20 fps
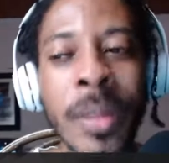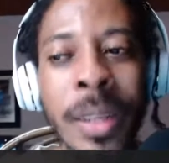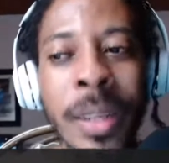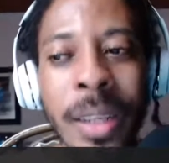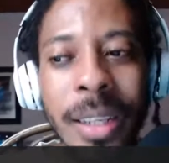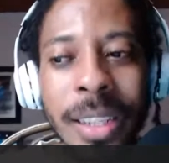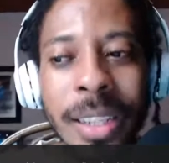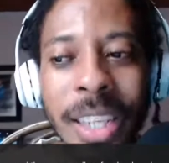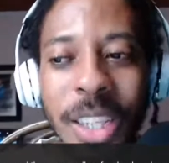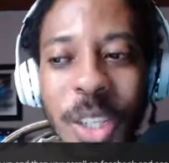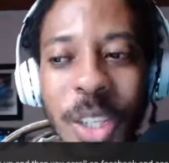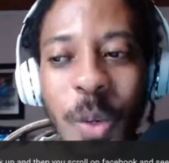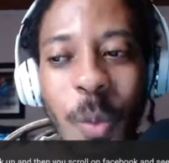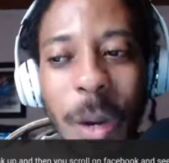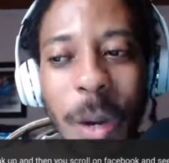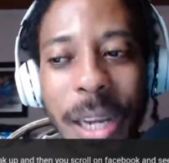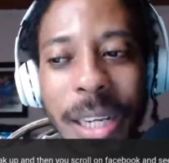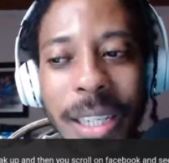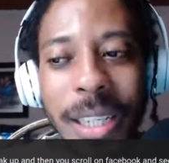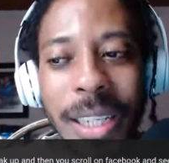
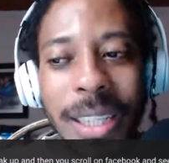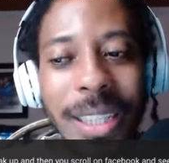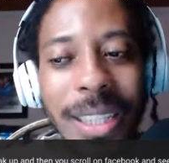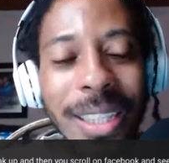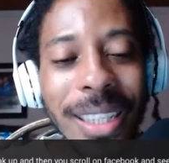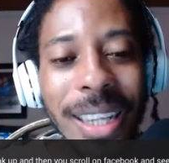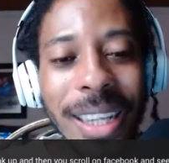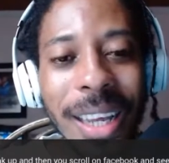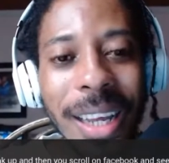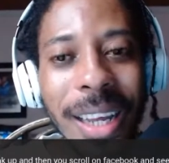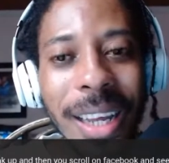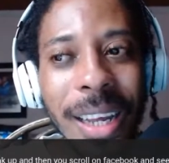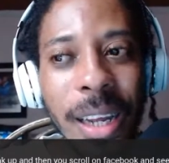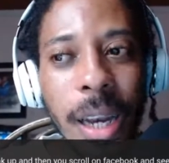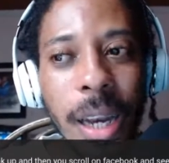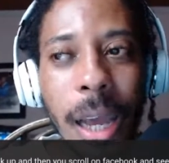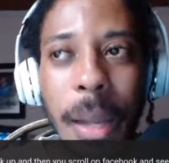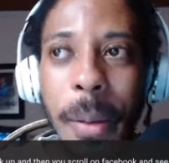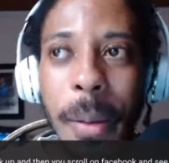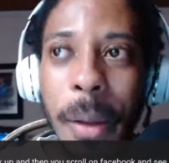situations
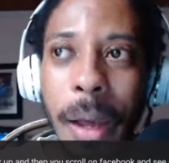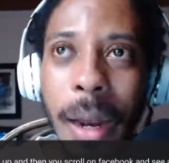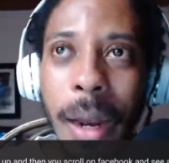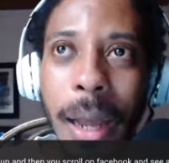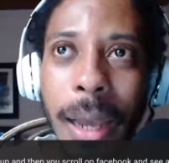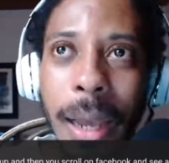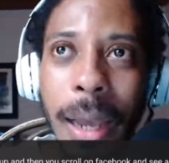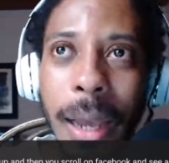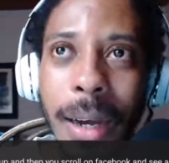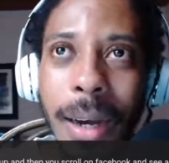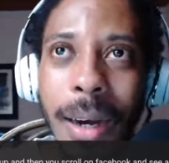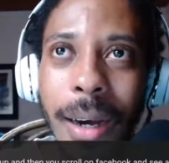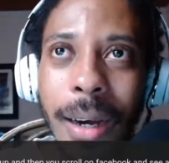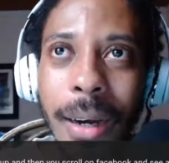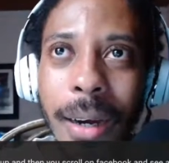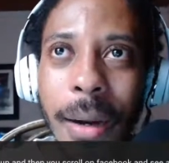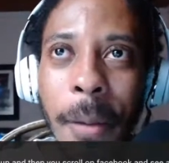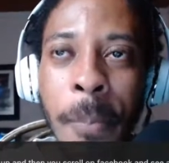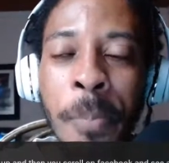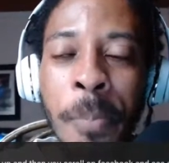like
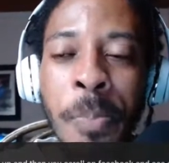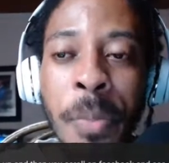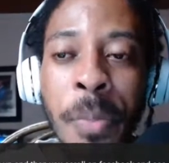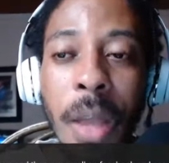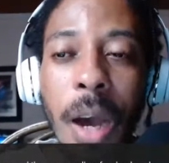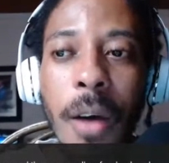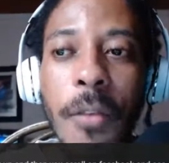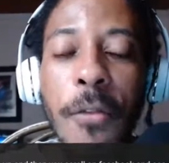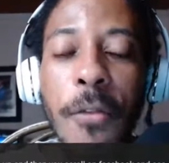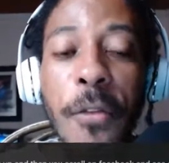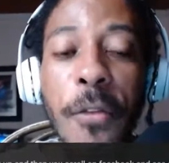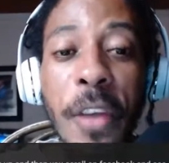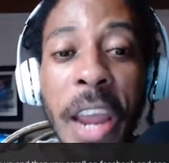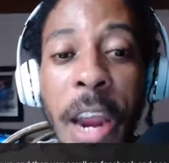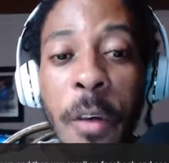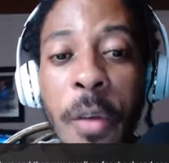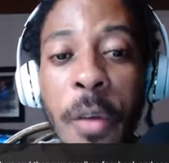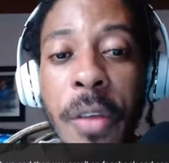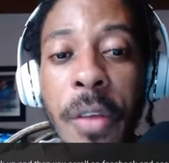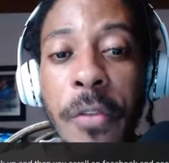a
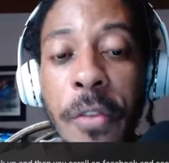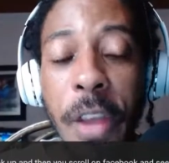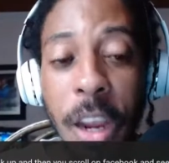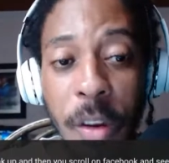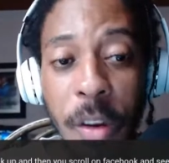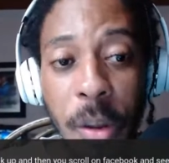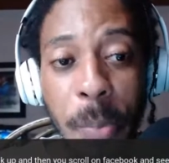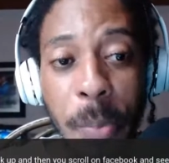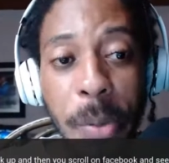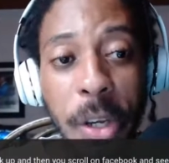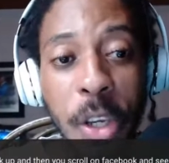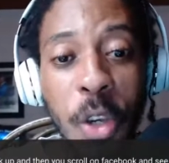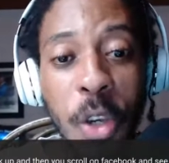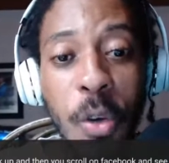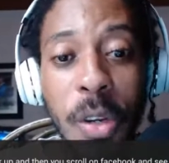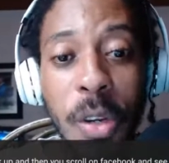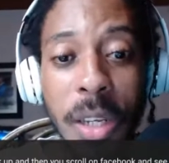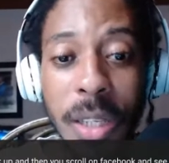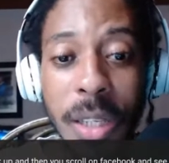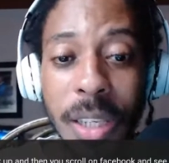very, very
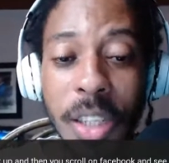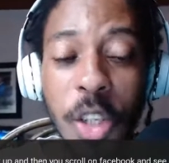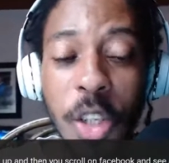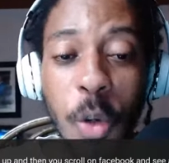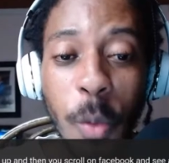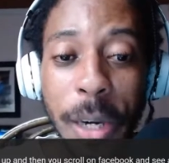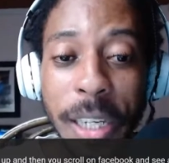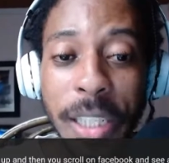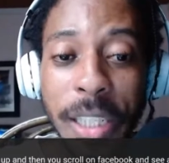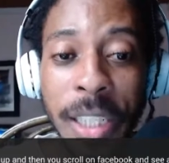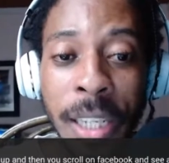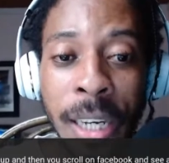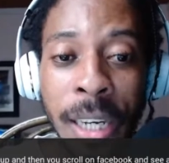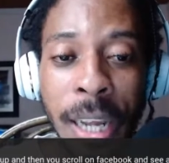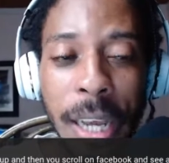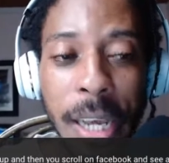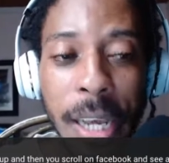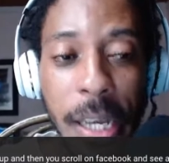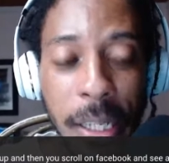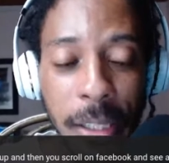peculiar situation
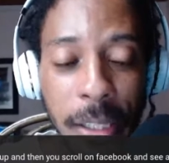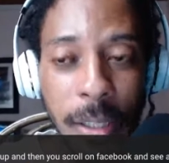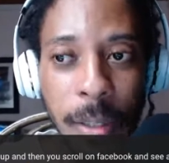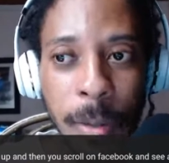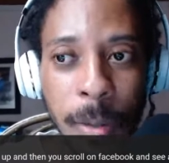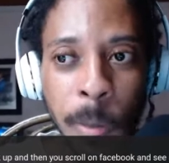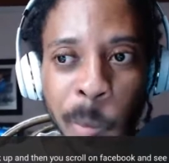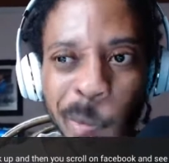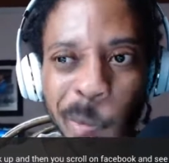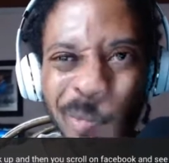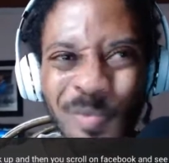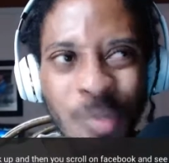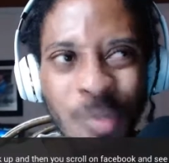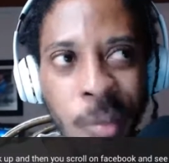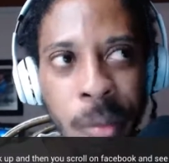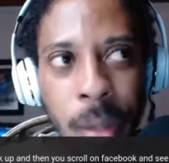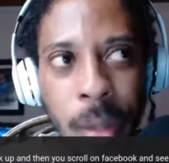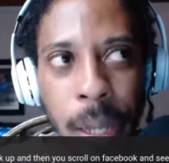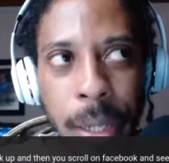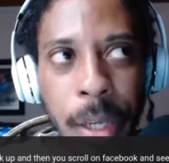is
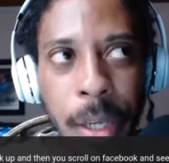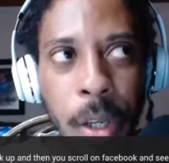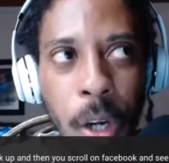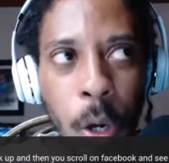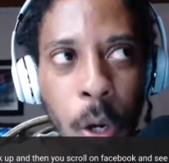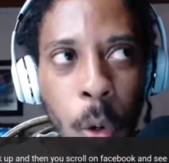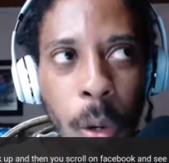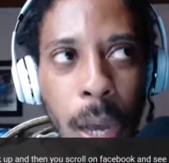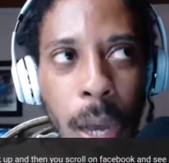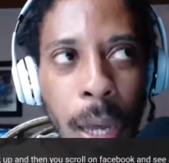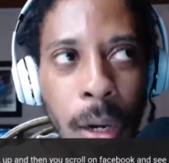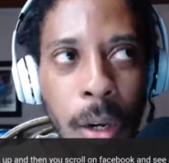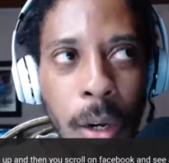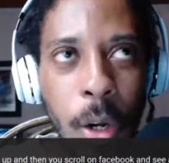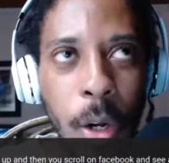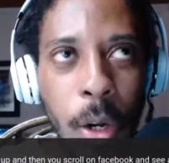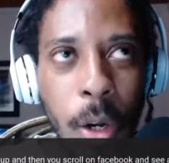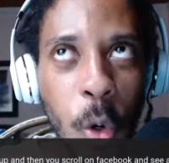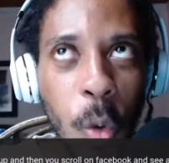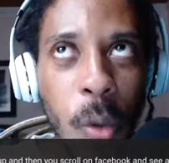like, I don't
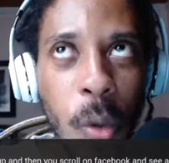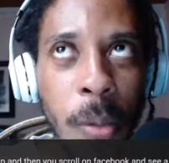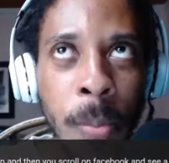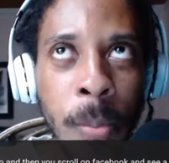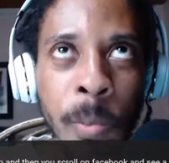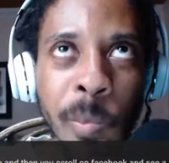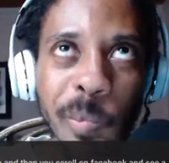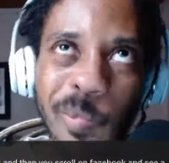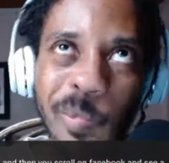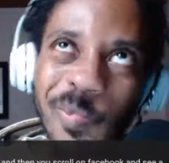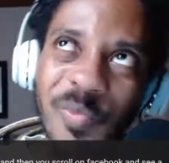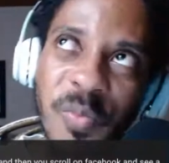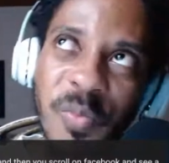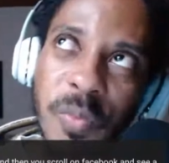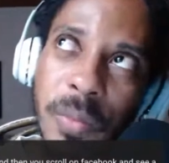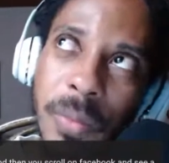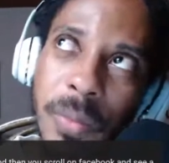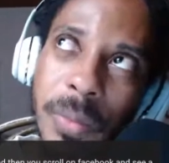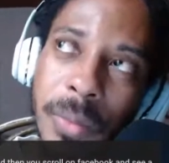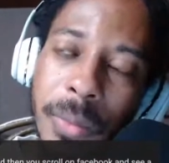know.
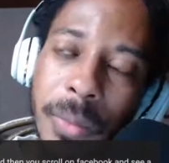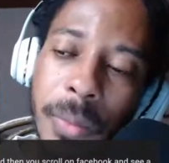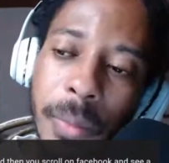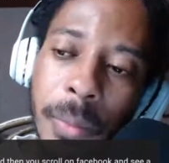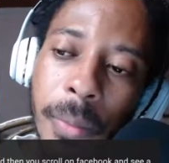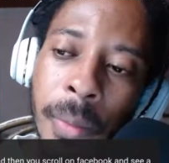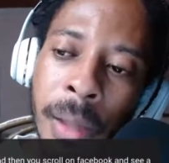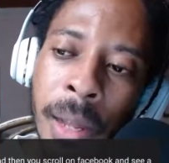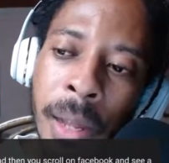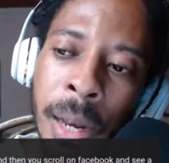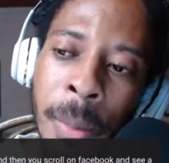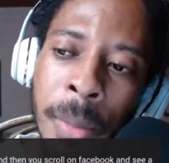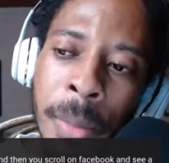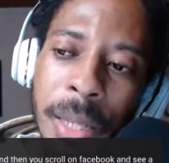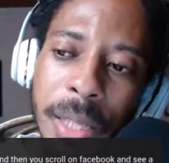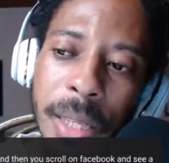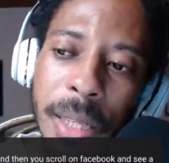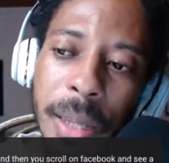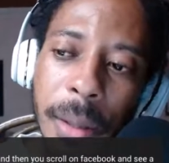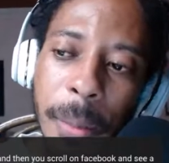Let me
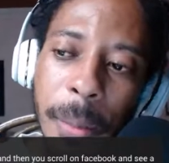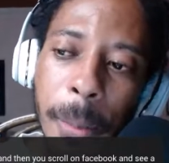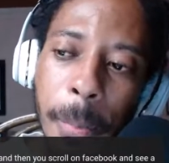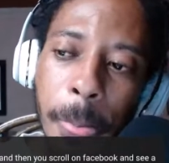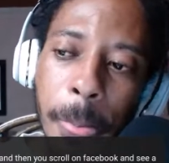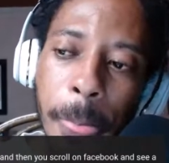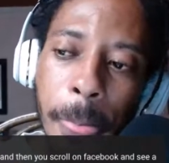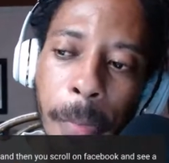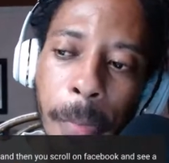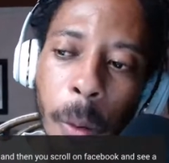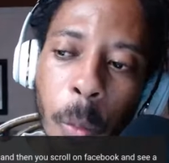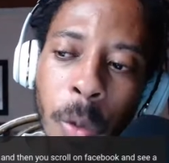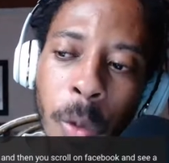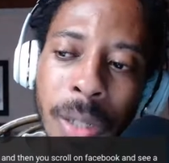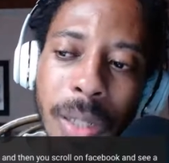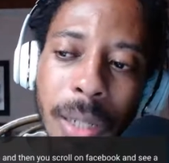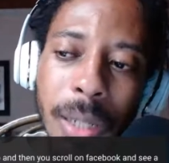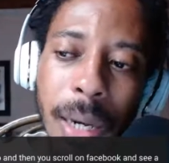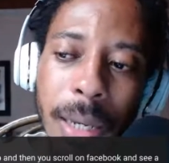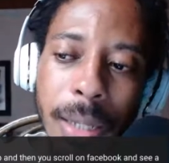see. What
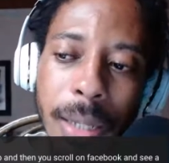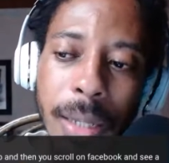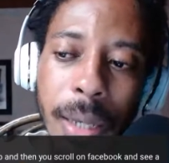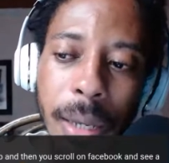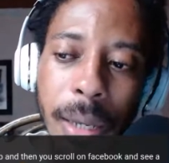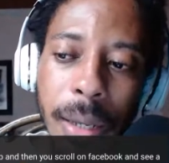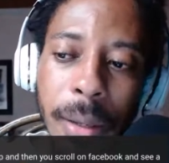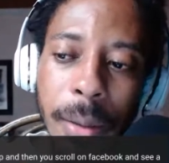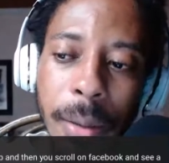should I say?